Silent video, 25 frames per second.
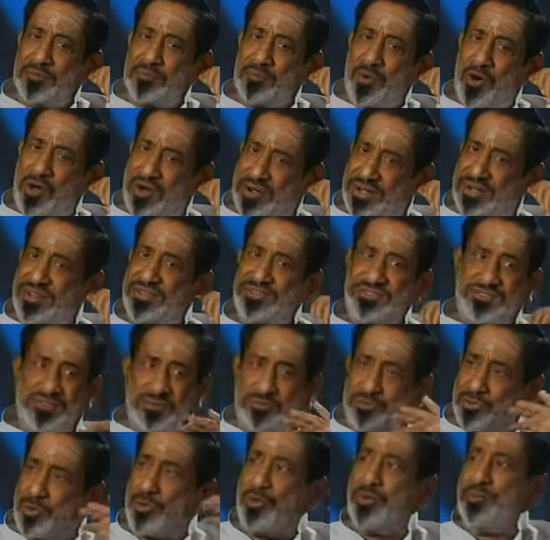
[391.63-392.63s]
Politics
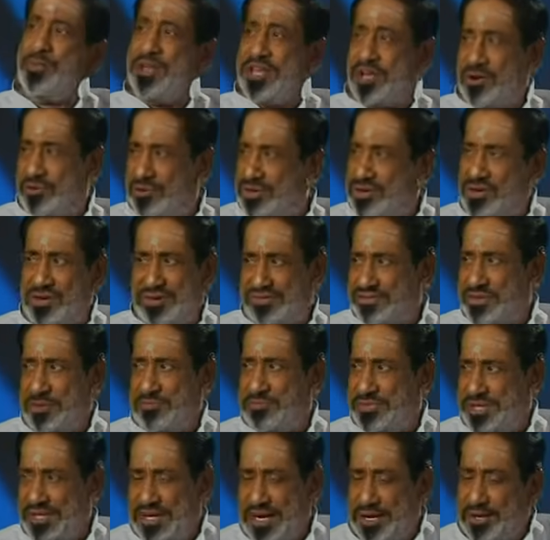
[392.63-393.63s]
have thrown me out or
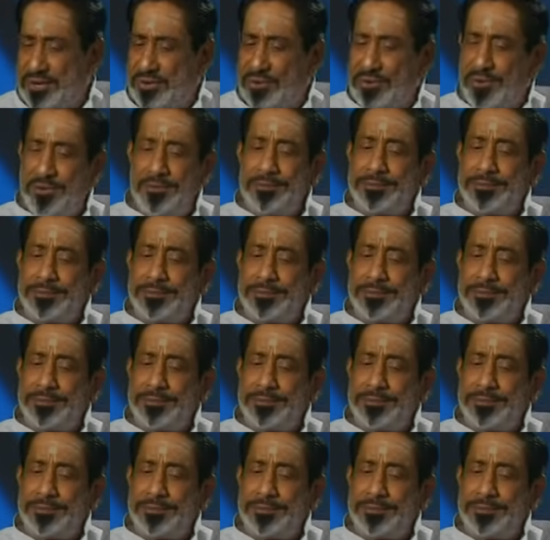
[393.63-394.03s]
something, I don't know.